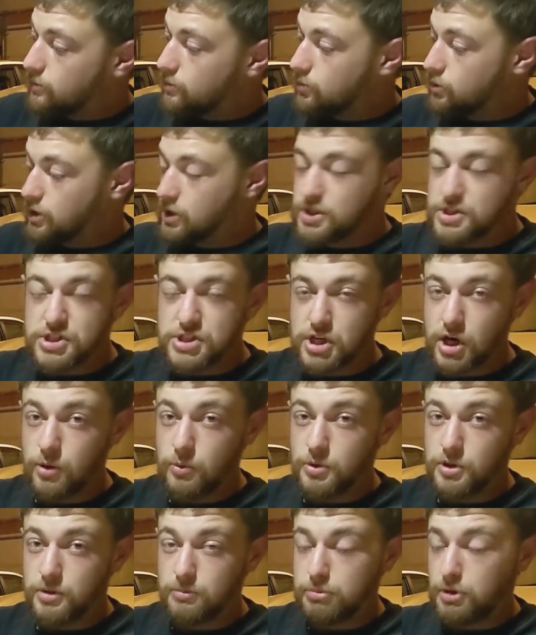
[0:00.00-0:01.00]
We're going to
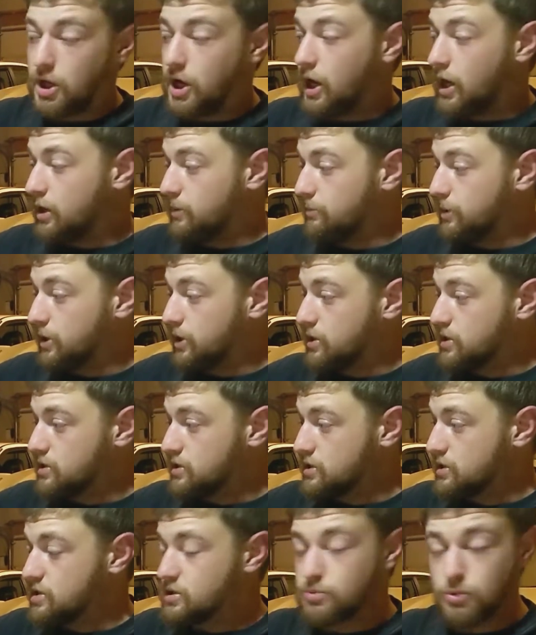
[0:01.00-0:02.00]
start with the block
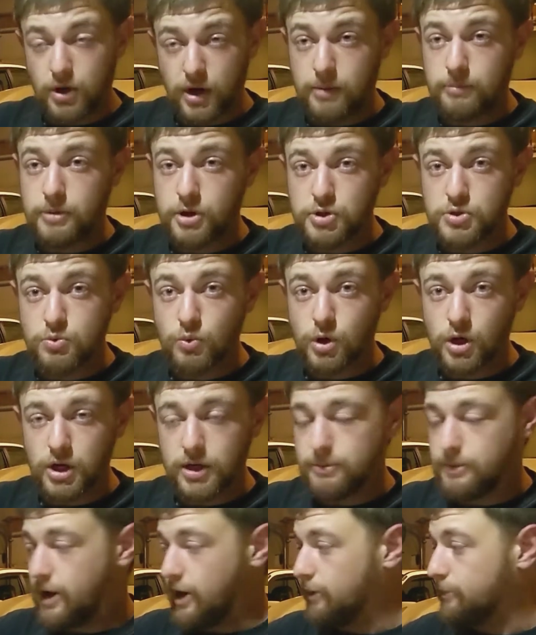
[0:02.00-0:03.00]
because it's what I'm most
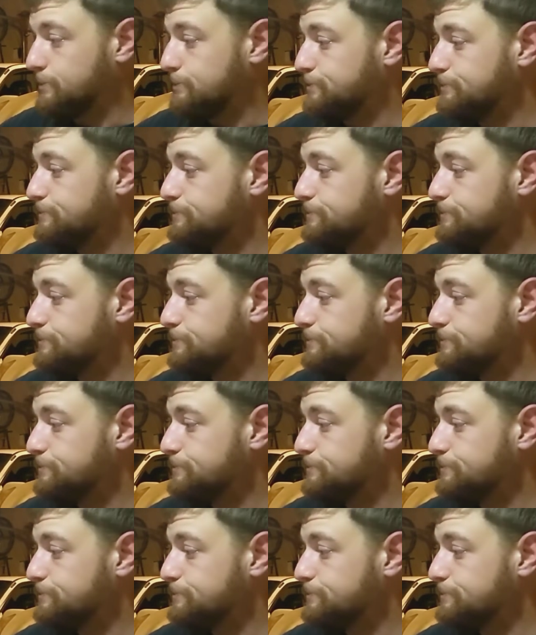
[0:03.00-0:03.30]
worried about.